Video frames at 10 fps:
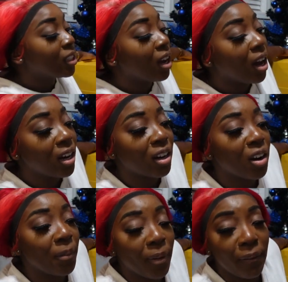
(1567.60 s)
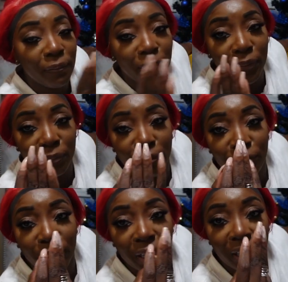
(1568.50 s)
Y'all, I done hurt my
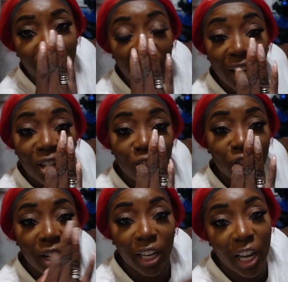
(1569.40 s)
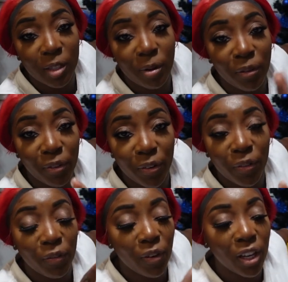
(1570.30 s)
freaking nails trying to catch my friend
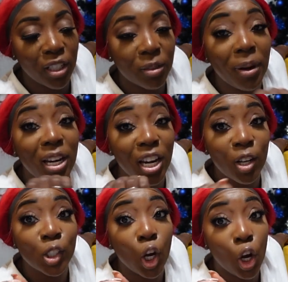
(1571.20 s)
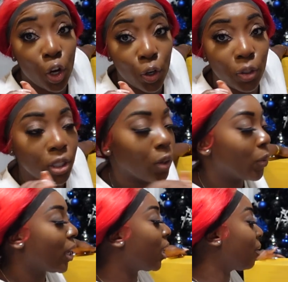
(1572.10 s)
for falling. My nails hurt,
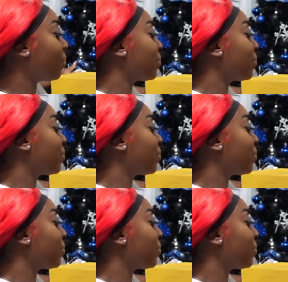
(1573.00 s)
okay?